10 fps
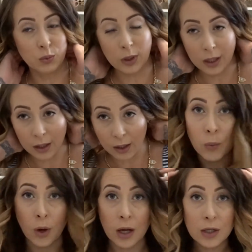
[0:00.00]
really
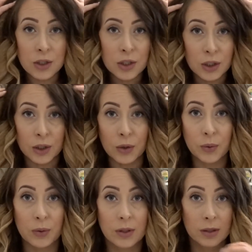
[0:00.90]
want
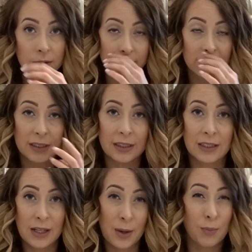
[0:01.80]
to
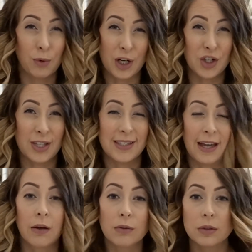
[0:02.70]
brush this
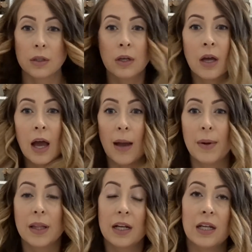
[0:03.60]
out. I'm
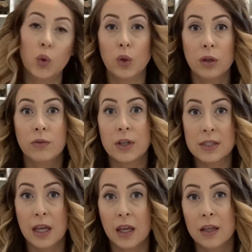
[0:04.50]
gonna let it cool for a
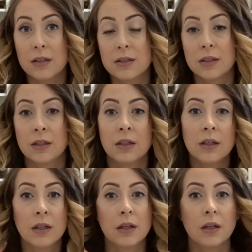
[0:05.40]
second
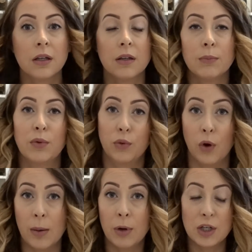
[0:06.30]

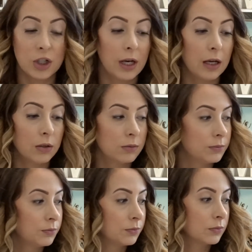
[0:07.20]
before I brush it out.
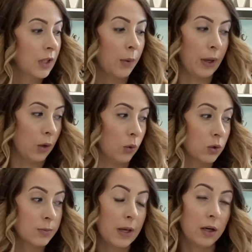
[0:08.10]
That way it
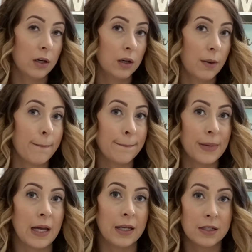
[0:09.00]
holds better,
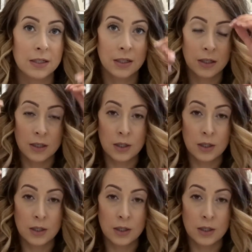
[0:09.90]
but